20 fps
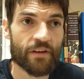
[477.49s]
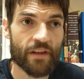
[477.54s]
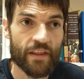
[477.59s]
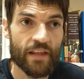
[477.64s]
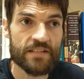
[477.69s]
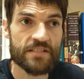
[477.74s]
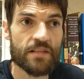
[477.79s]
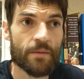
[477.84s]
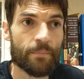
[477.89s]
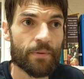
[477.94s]
And
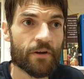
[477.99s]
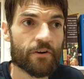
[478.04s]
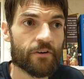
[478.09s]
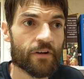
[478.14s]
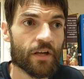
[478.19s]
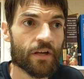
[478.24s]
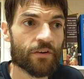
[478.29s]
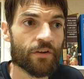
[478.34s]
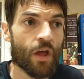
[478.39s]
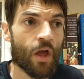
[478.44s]
that's the
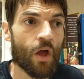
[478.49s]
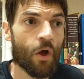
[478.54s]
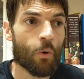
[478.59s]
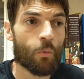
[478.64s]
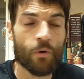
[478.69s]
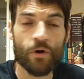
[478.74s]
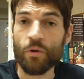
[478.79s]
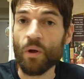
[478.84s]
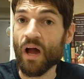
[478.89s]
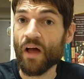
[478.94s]
period
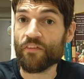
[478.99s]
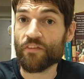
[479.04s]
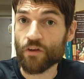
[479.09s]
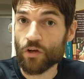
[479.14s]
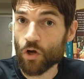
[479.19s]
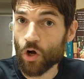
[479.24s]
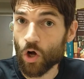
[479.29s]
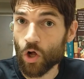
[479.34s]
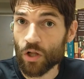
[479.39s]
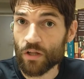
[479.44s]
where you had the
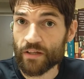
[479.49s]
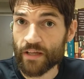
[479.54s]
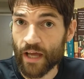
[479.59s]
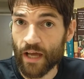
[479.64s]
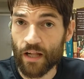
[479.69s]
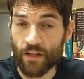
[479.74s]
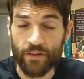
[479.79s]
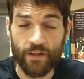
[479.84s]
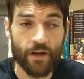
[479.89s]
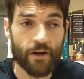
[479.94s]
Gall
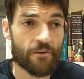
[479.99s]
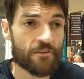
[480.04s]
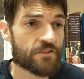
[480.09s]
Gael, the Irish